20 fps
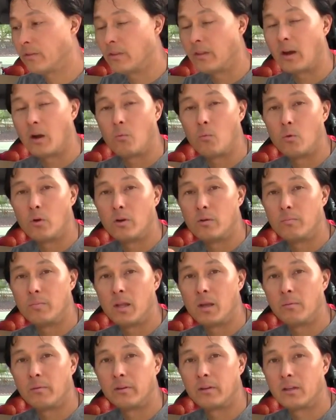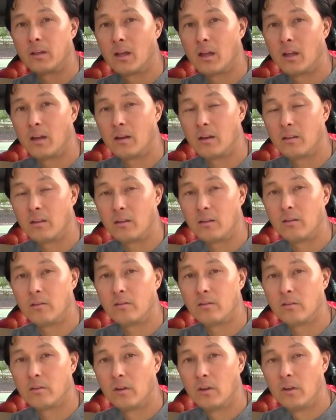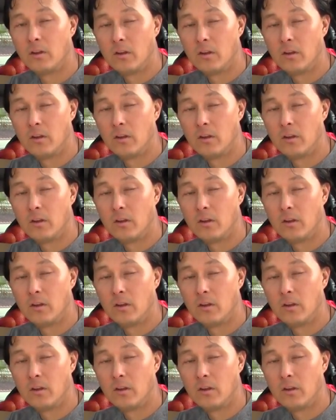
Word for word: then I wouldn't be able to get these